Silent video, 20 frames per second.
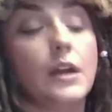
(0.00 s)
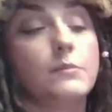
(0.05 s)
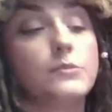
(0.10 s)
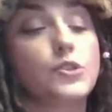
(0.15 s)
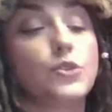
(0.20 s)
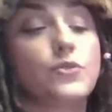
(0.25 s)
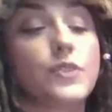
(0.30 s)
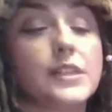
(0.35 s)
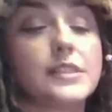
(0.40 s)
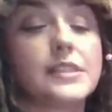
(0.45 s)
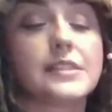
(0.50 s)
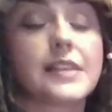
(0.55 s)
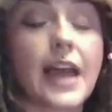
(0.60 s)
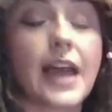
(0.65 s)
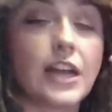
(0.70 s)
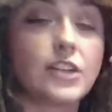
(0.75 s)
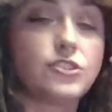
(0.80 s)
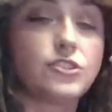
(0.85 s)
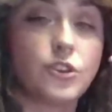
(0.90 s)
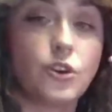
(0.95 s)
So this is
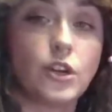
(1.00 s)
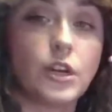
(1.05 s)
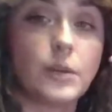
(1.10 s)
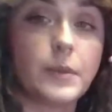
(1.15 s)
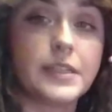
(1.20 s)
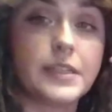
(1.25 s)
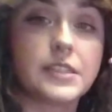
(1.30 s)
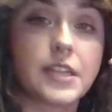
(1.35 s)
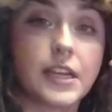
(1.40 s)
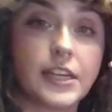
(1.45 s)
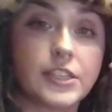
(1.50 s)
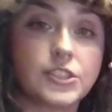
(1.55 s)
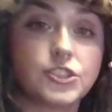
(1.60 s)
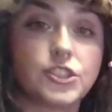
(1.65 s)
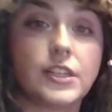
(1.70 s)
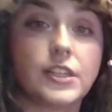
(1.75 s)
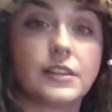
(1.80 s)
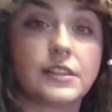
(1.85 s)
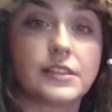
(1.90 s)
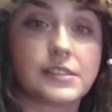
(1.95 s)
actually going to be
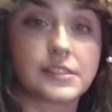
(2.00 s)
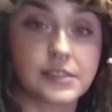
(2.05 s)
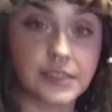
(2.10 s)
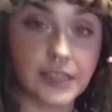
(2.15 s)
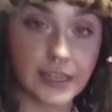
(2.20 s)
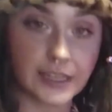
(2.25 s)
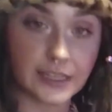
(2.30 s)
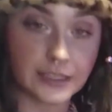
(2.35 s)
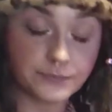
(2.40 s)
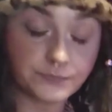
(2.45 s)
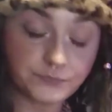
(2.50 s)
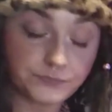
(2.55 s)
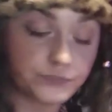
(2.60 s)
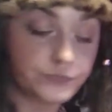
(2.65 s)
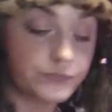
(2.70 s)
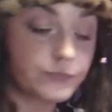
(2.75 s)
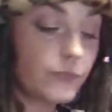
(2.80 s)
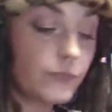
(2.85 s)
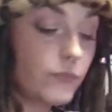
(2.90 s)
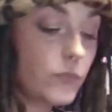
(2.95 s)
touching the skin.
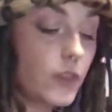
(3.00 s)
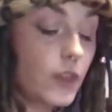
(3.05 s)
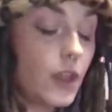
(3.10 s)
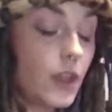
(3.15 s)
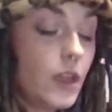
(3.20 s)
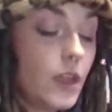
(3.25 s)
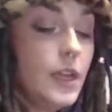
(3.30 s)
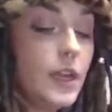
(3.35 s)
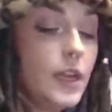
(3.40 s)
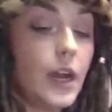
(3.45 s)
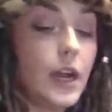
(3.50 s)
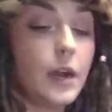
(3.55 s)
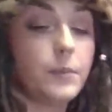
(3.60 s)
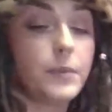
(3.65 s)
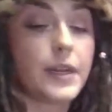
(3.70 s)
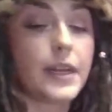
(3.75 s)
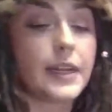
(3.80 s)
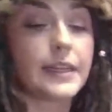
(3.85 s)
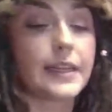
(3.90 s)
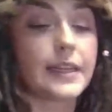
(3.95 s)

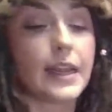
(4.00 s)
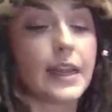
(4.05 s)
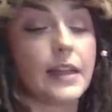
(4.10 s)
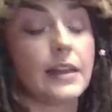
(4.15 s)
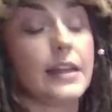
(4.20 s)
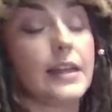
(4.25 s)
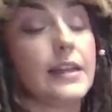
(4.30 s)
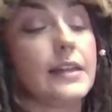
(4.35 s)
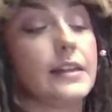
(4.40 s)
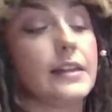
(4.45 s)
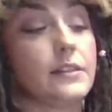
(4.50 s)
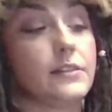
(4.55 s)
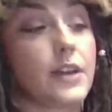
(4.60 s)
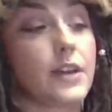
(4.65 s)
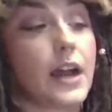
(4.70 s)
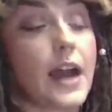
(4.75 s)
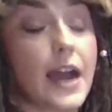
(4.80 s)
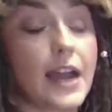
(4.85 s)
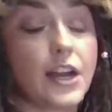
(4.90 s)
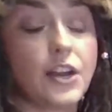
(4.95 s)
But again, the
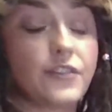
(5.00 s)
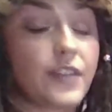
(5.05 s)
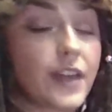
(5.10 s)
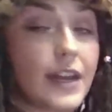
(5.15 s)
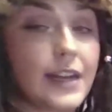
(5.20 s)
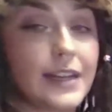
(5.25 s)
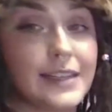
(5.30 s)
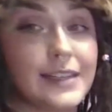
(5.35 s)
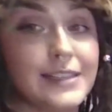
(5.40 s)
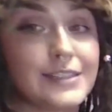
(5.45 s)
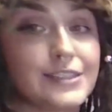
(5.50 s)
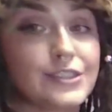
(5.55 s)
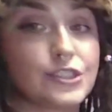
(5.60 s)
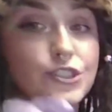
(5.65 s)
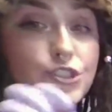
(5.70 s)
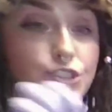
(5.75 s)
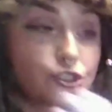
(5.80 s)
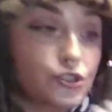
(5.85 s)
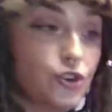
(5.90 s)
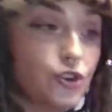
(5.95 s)
higher that it is, the
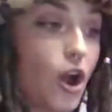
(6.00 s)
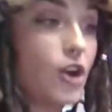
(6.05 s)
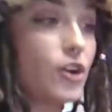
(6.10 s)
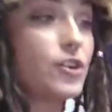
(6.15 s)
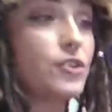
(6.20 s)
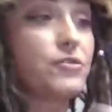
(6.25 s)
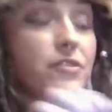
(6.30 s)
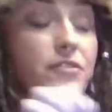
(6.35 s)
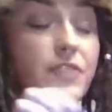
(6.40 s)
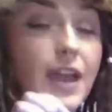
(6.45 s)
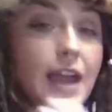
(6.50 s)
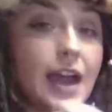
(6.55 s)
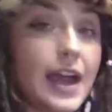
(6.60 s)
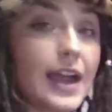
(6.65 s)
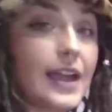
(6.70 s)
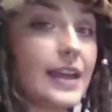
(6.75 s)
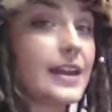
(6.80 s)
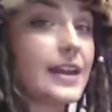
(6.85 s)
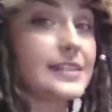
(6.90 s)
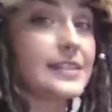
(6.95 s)
stronger that
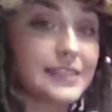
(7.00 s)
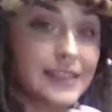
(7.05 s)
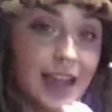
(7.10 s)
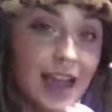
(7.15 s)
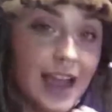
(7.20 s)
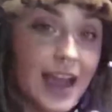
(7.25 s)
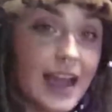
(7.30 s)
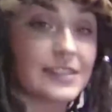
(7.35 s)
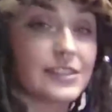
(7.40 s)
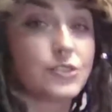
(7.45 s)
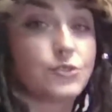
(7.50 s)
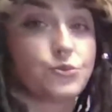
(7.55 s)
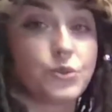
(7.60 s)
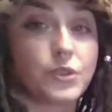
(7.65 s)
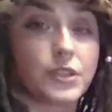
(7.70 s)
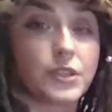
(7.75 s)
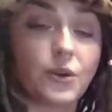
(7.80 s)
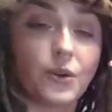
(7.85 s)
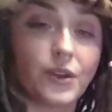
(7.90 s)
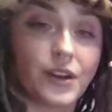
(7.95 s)
ionized gas is
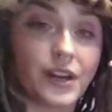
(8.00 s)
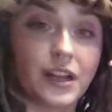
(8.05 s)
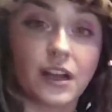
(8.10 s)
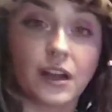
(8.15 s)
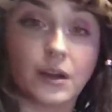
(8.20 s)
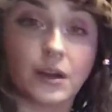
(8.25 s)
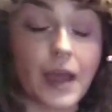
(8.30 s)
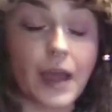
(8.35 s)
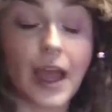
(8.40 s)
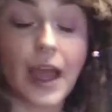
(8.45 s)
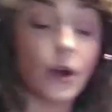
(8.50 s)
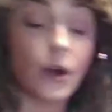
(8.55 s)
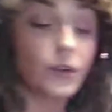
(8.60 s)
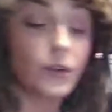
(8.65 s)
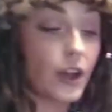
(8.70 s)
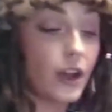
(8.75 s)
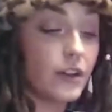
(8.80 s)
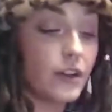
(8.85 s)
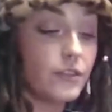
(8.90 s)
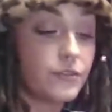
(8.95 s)
really going to come out
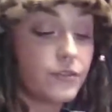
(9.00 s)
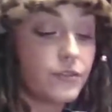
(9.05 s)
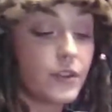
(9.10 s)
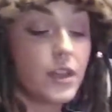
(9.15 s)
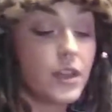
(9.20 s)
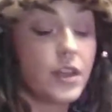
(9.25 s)
of